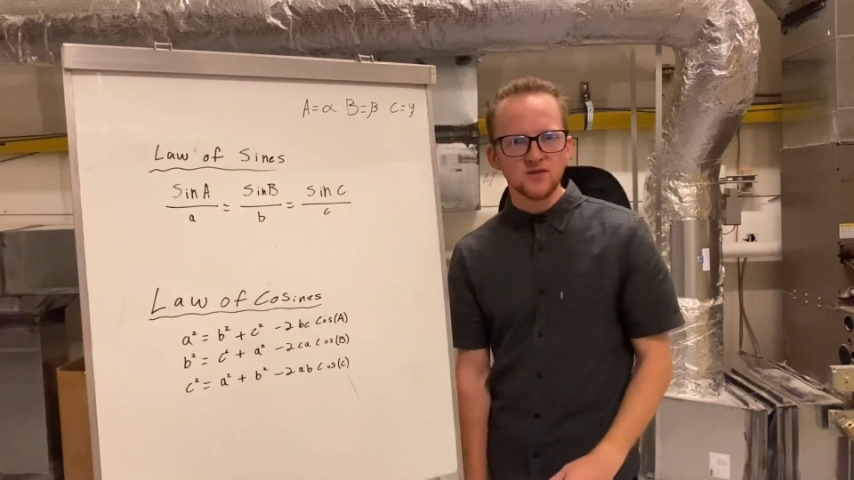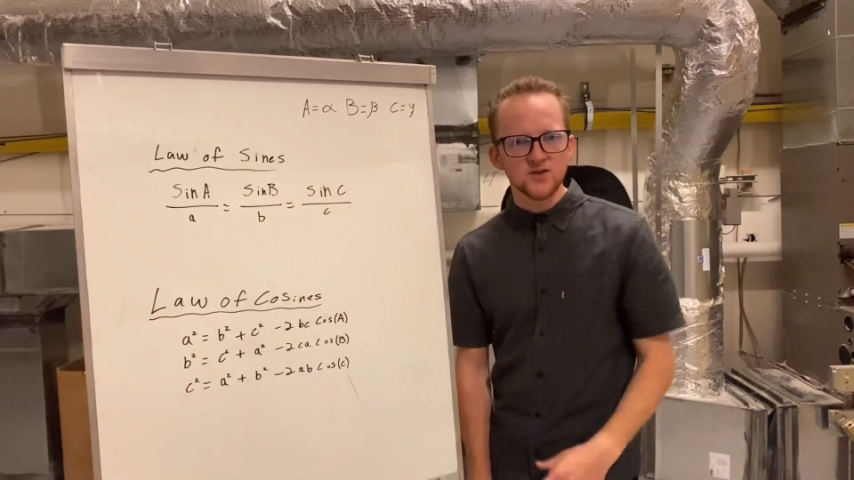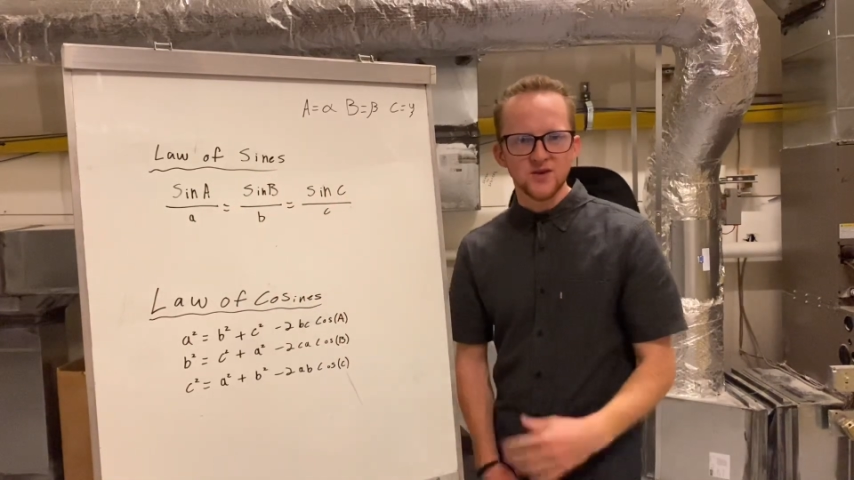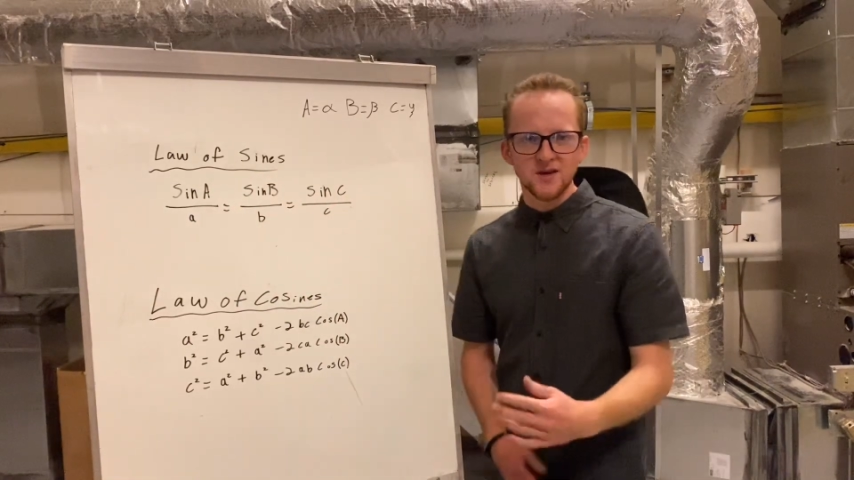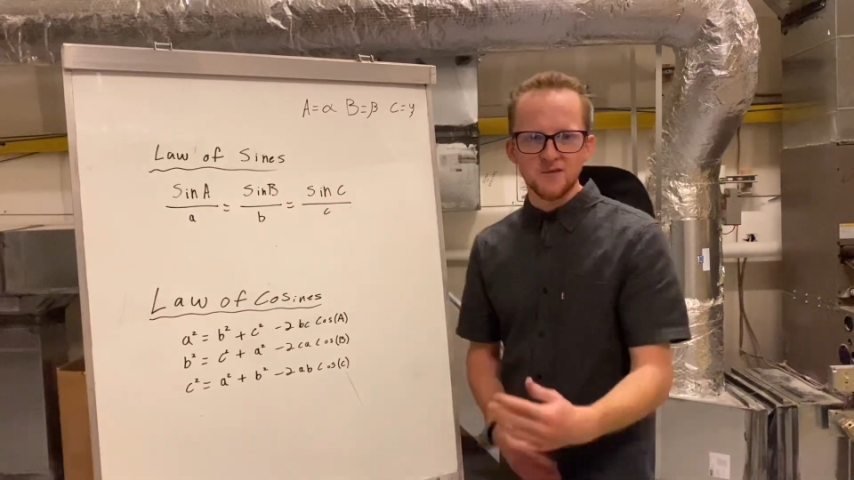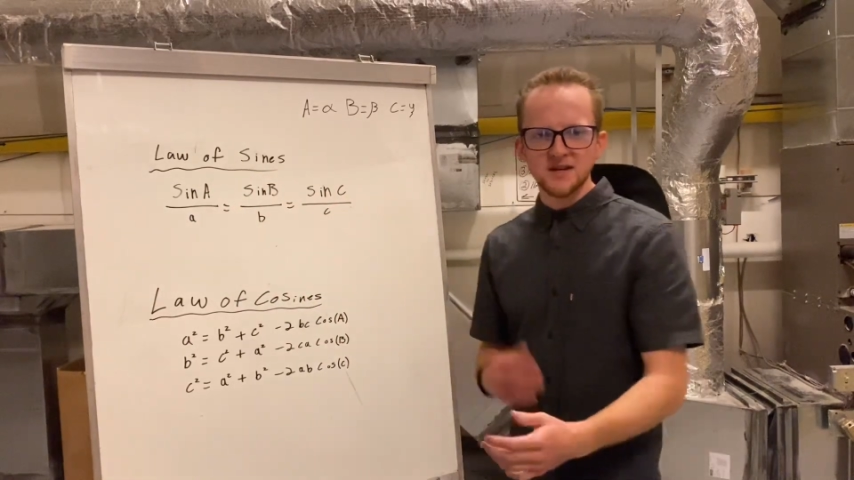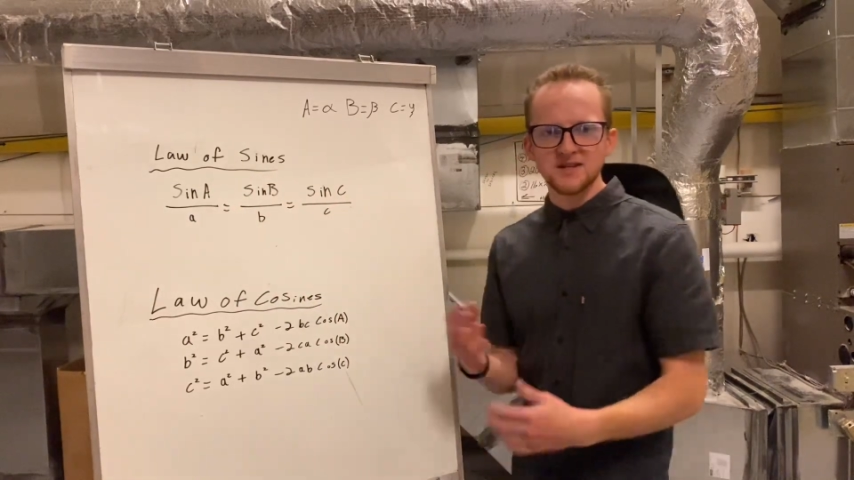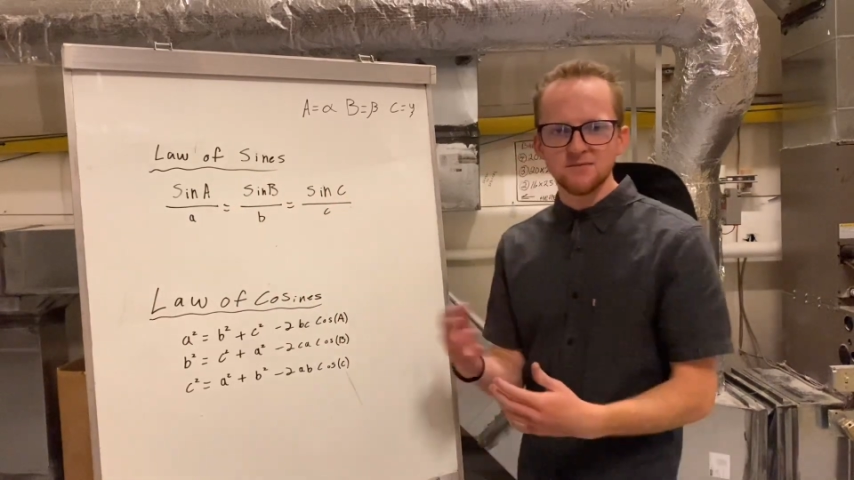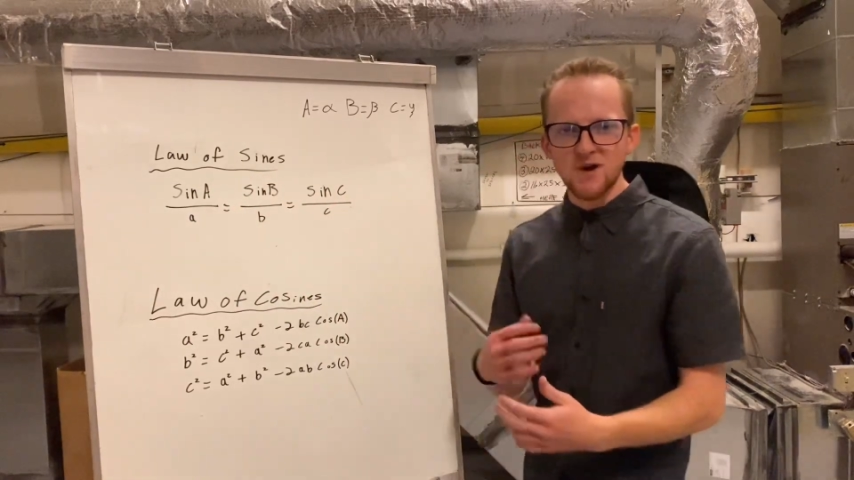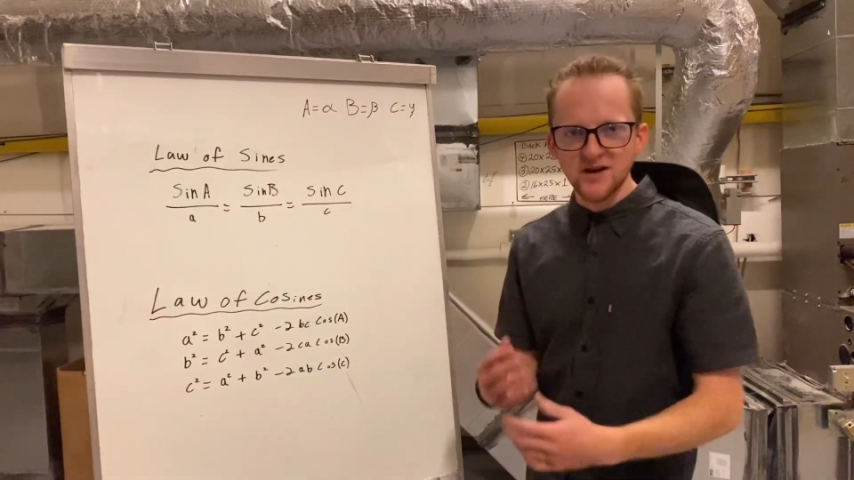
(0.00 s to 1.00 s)
so you can
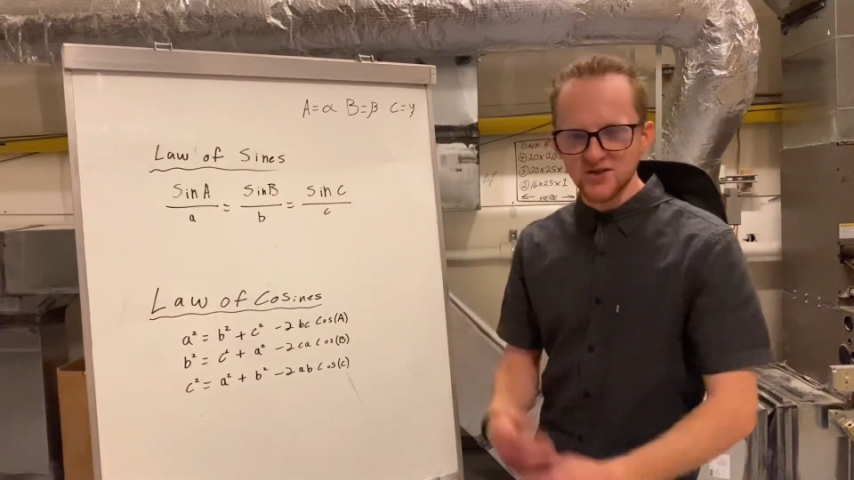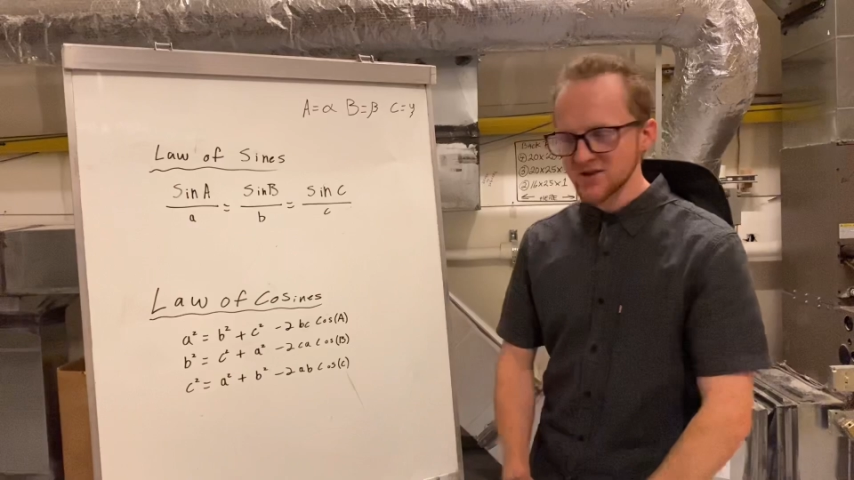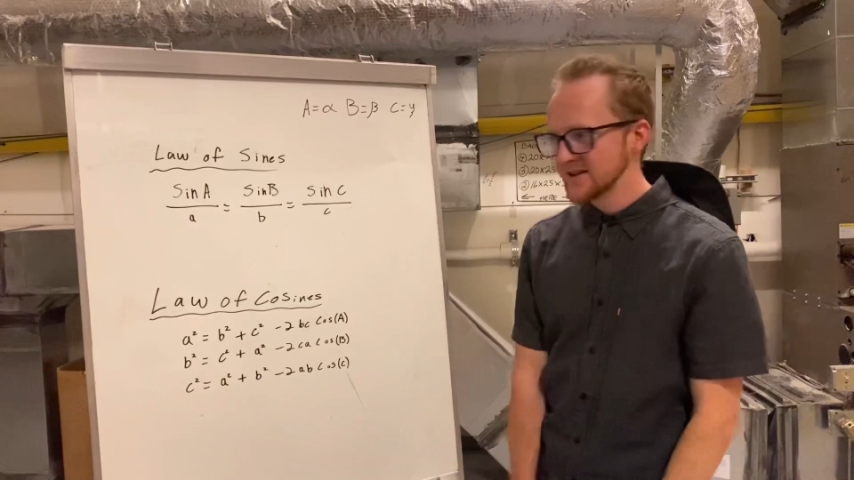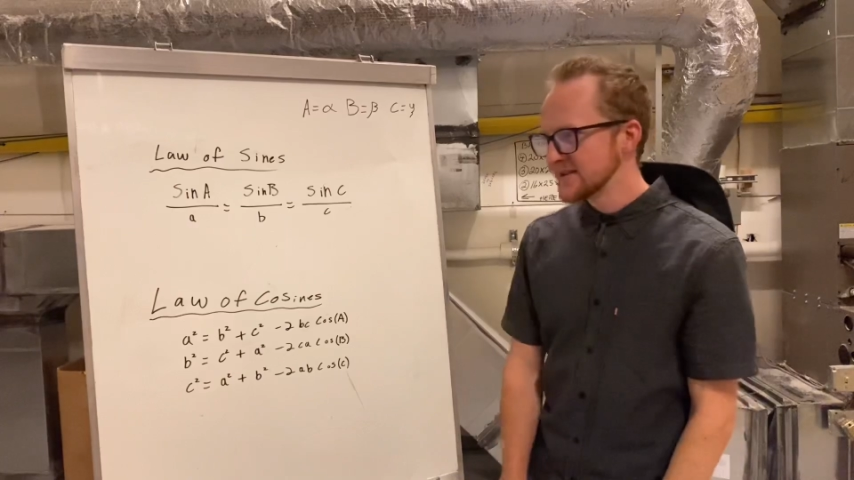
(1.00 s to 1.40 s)
mix and match.